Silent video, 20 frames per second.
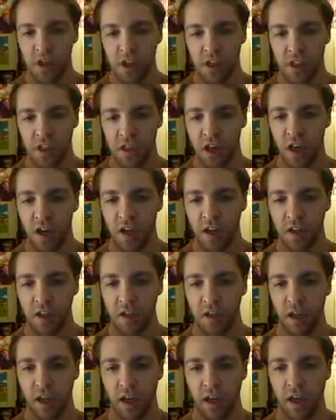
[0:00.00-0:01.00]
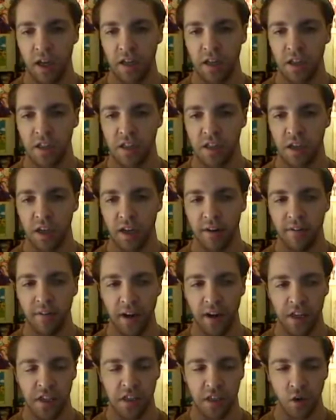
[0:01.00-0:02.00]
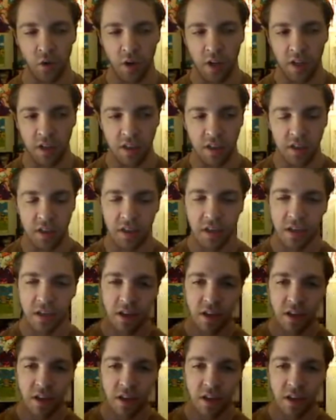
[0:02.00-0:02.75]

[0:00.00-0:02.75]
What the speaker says: and it's not it affects it greatly.